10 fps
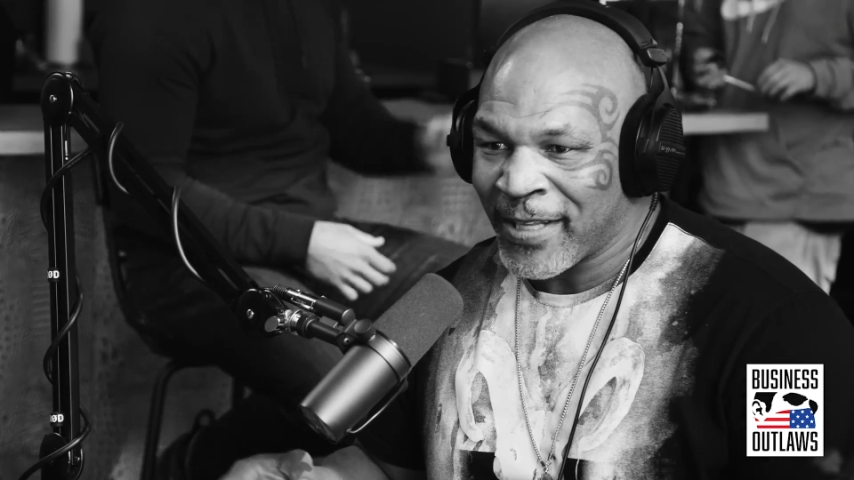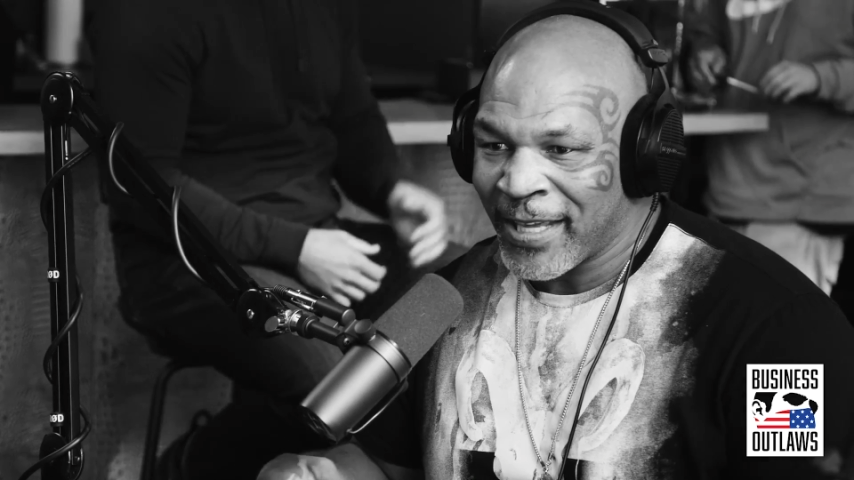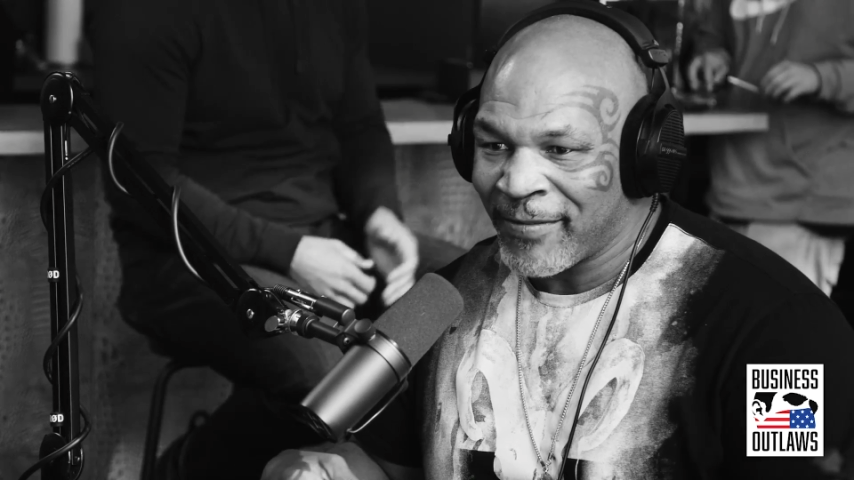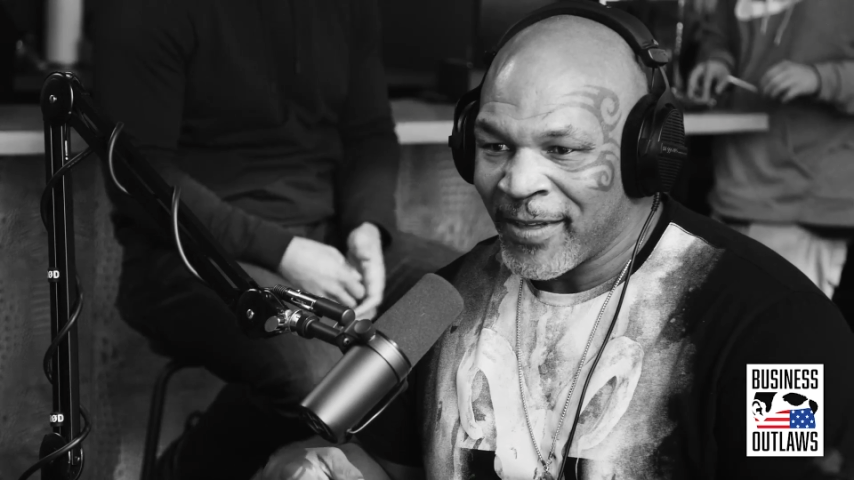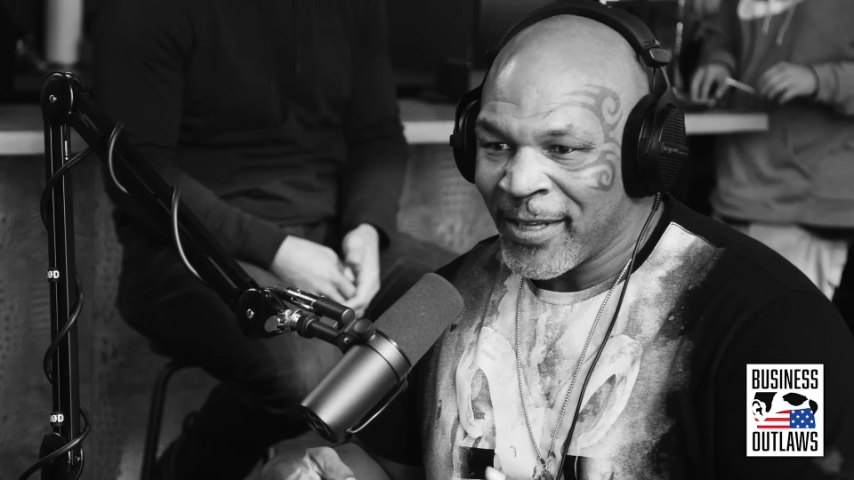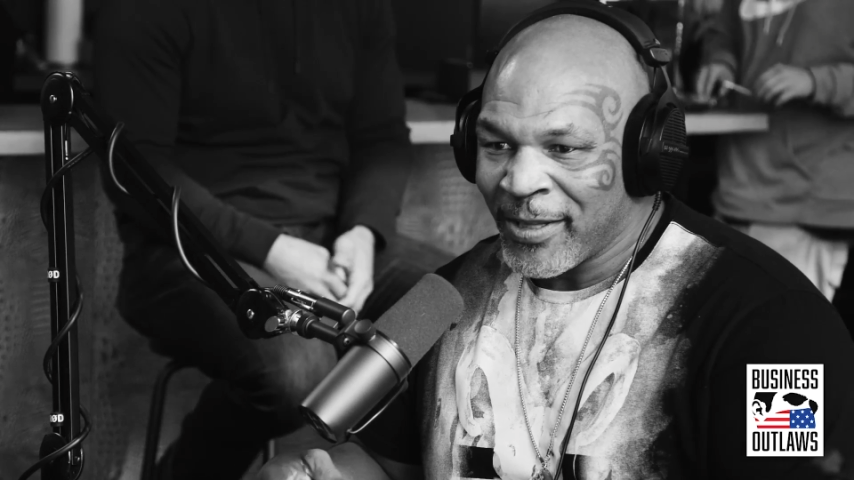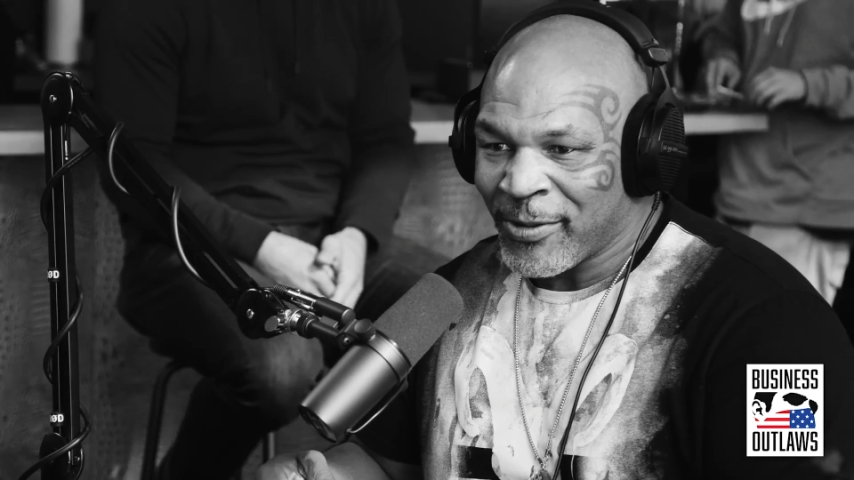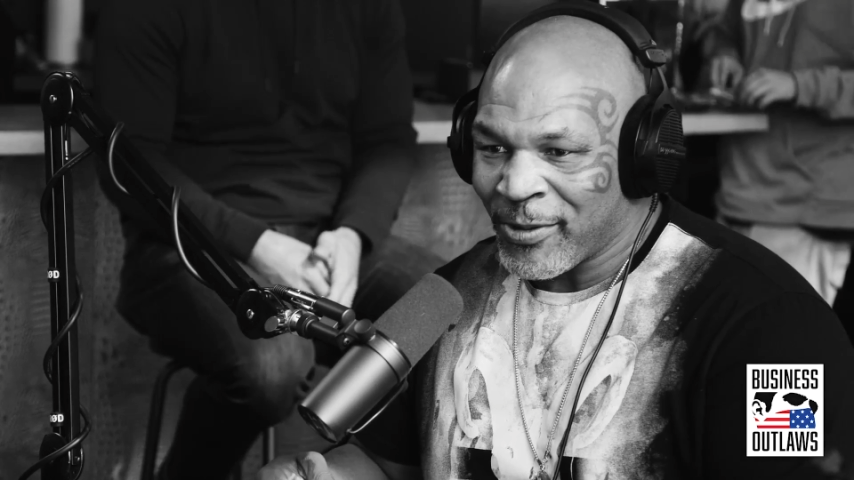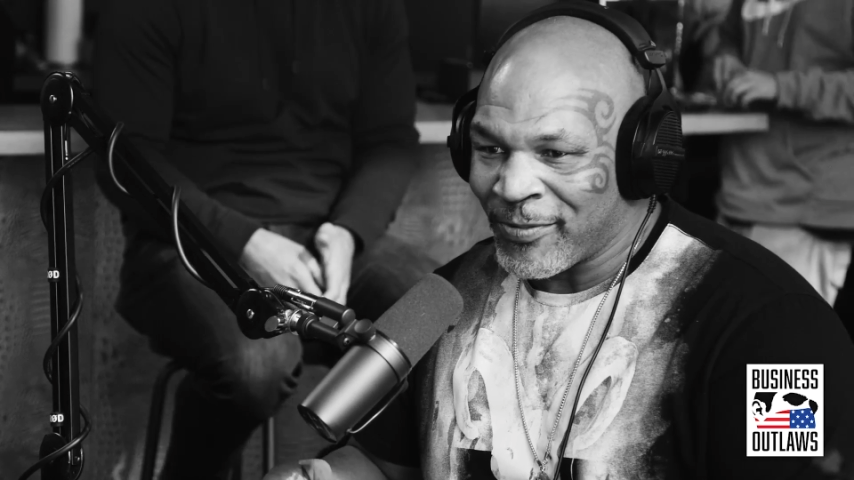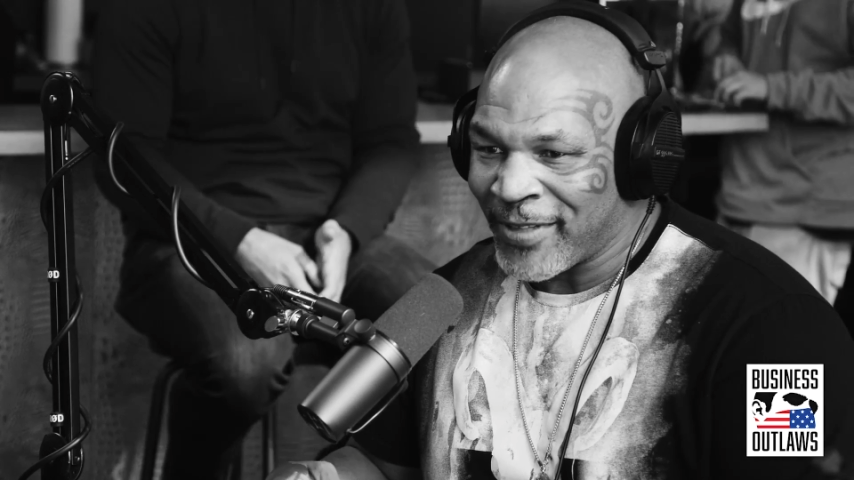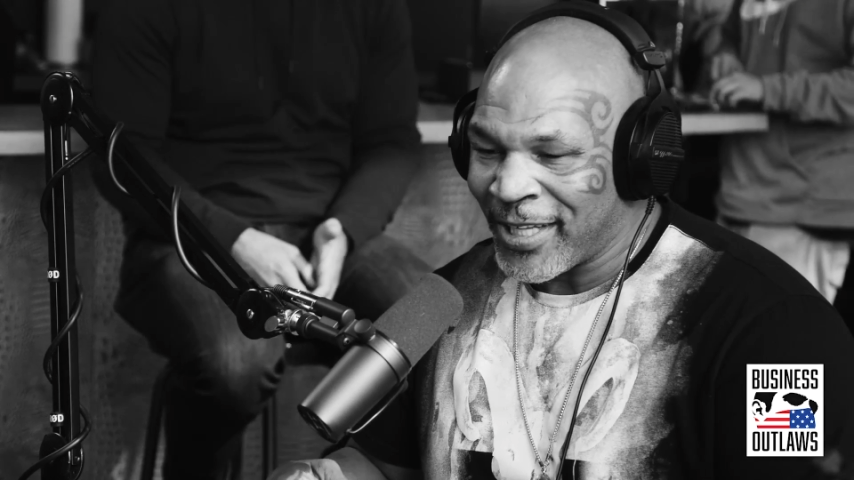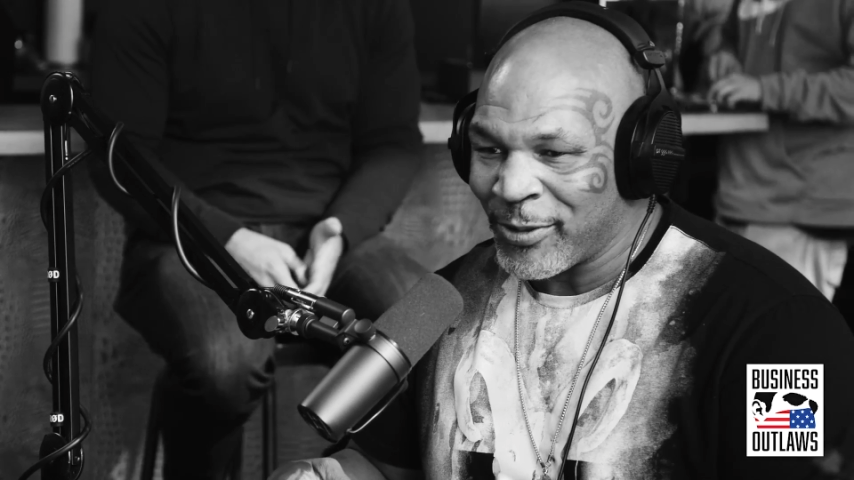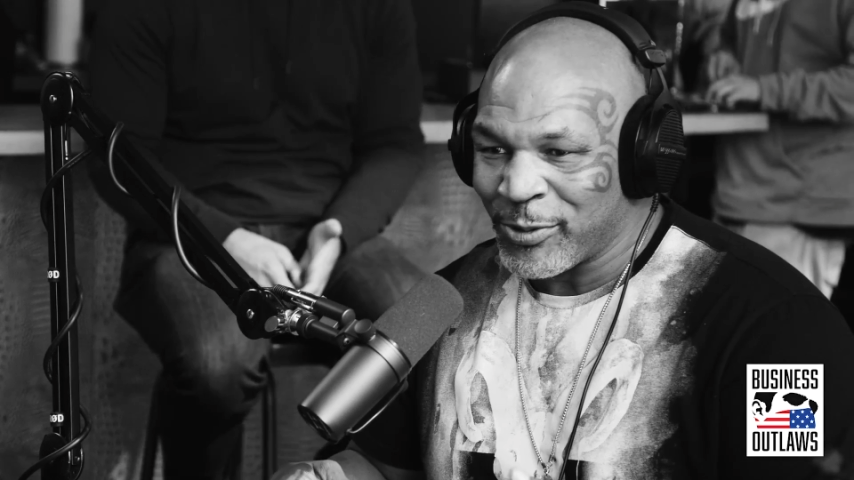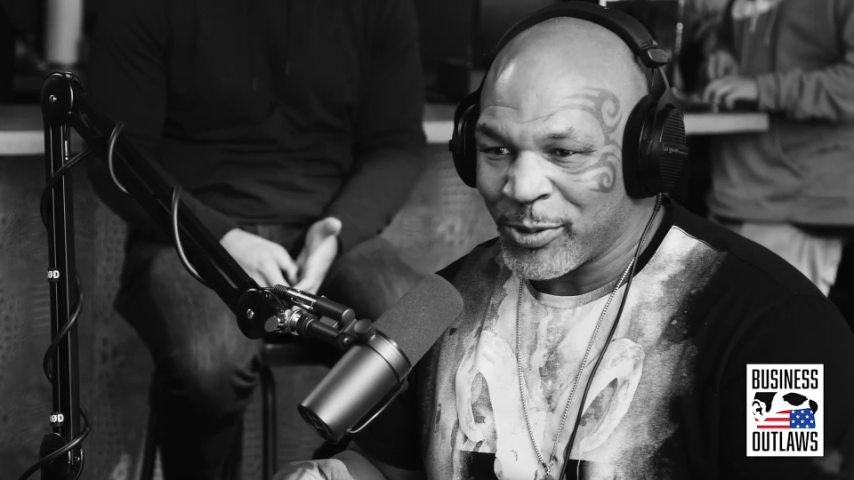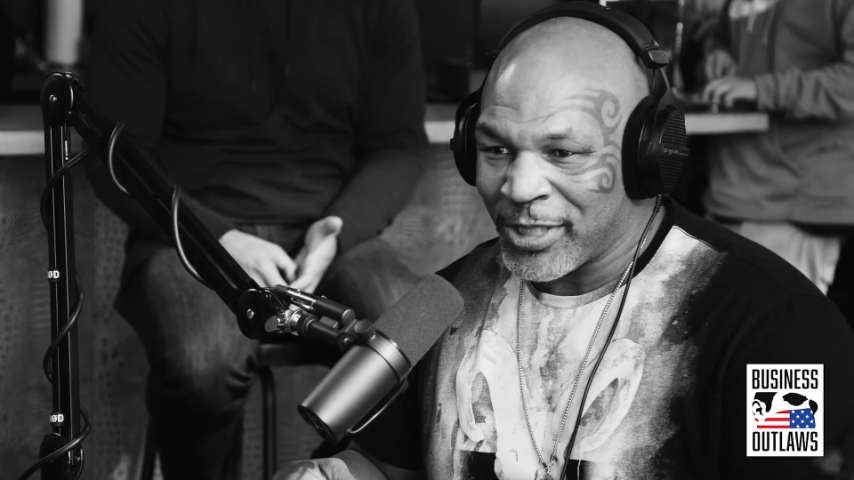they have so if they
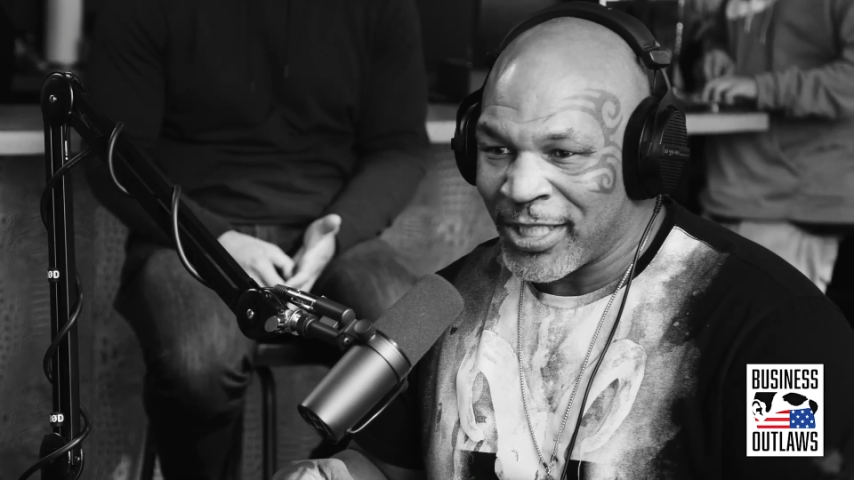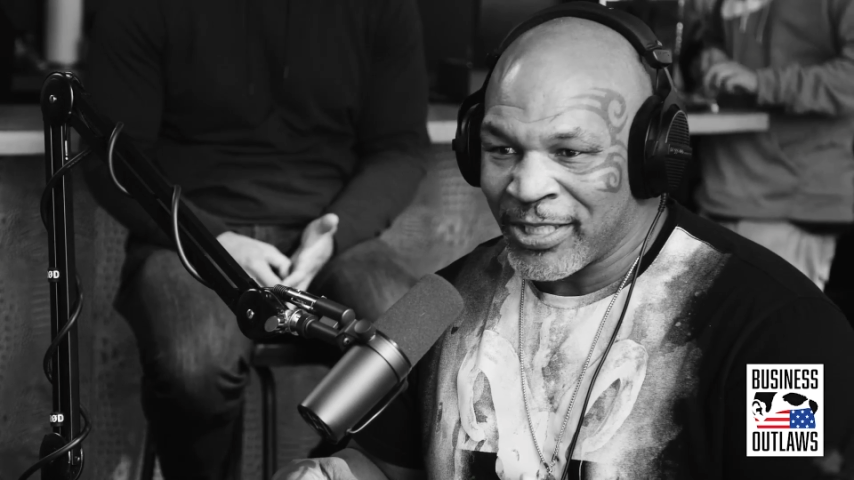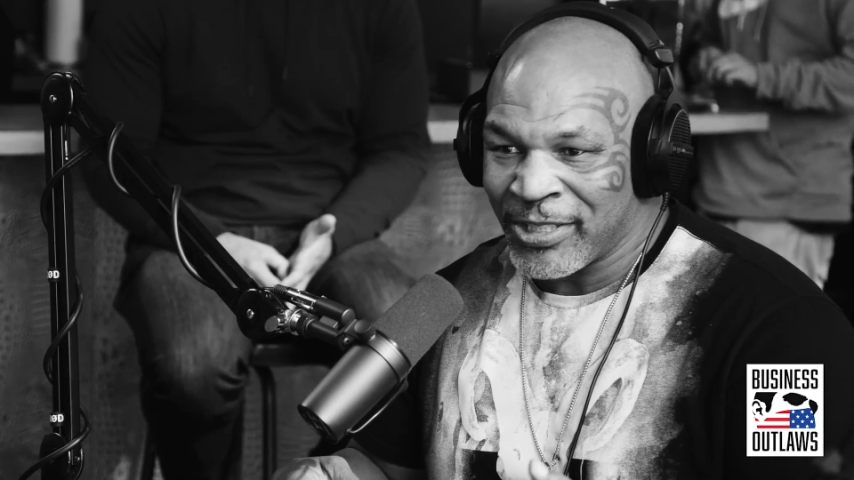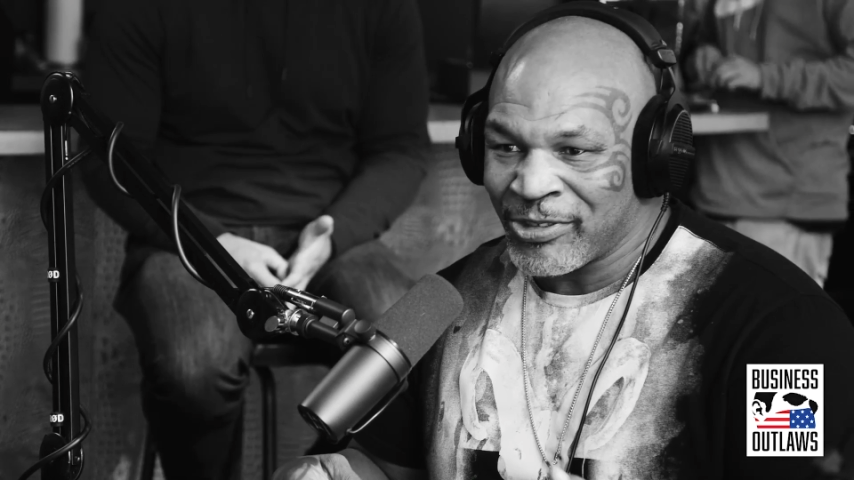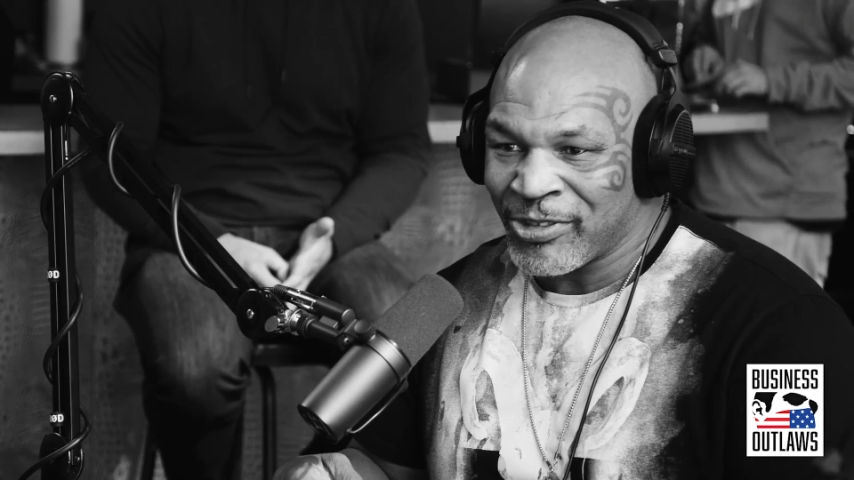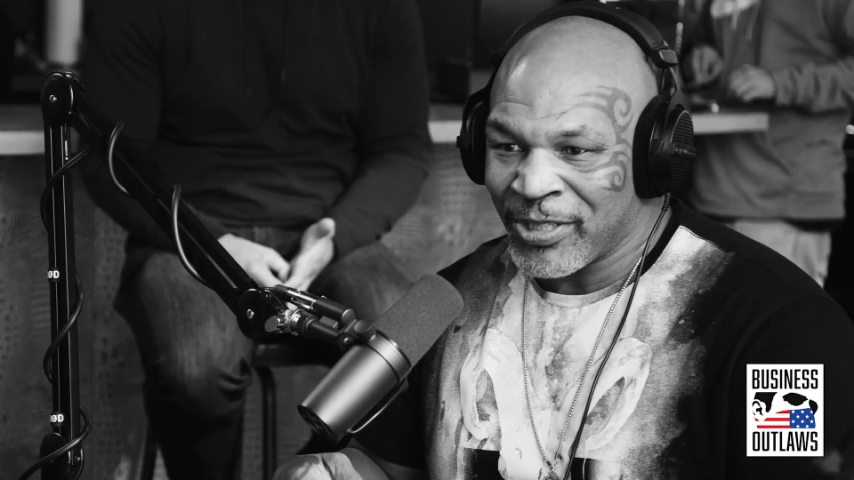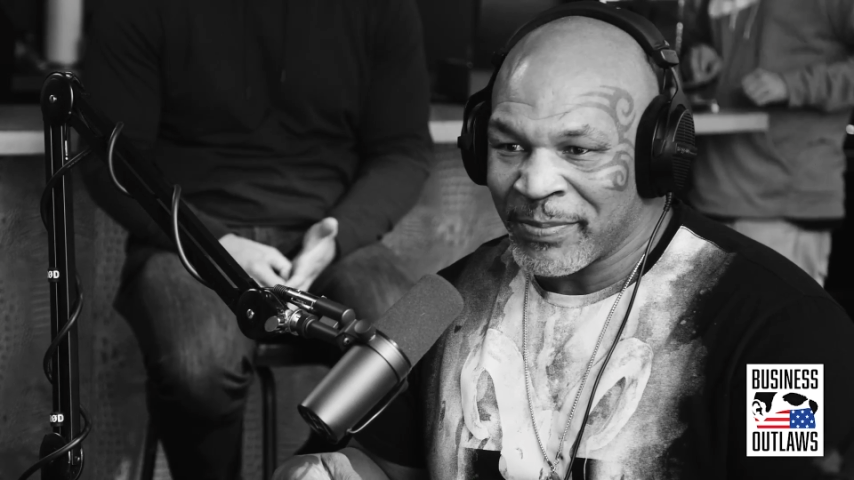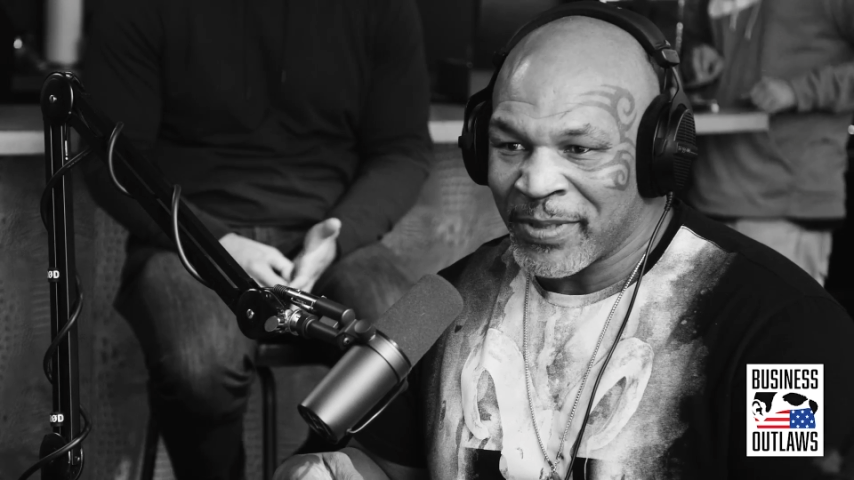don't do good in the gym,